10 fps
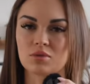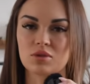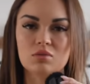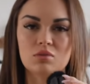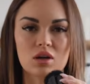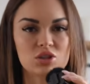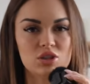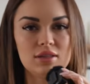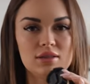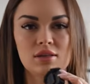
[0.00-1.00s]
when you wash
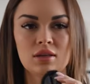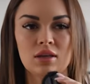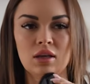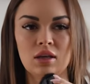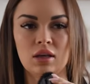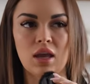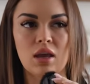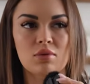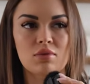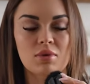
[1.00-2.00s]
it
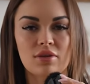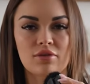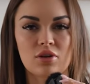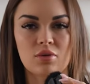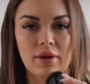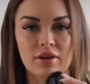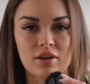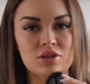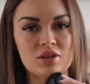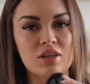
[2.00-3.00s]
and with whatever you're wearing
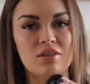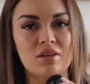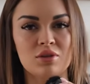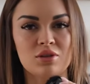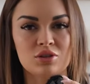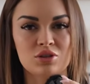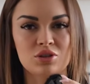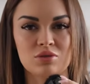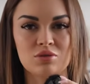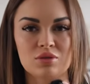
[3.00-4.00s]
underneath and with your
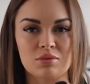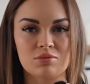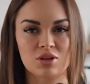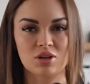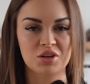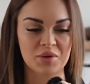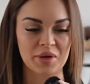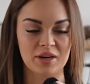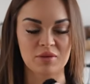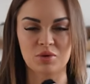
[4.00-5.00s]
shoes. I'm just gonna go
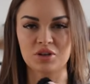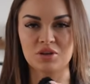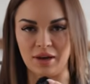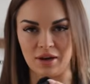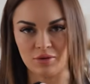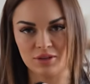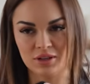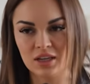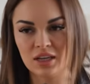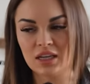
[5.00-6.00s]
ahead and warn you now,
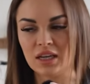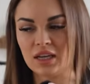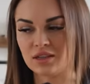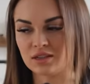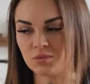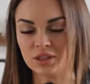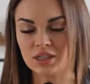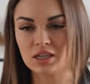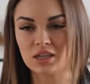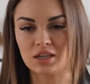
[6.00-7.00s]
it does
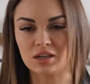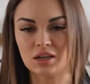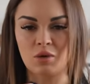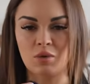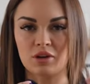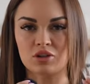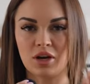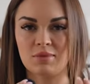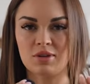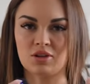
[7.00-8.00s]
bleed, and we are
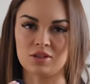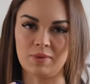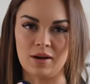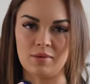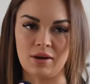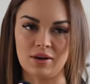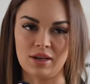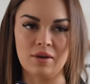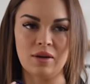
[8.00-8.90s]
trying to be transparent about it.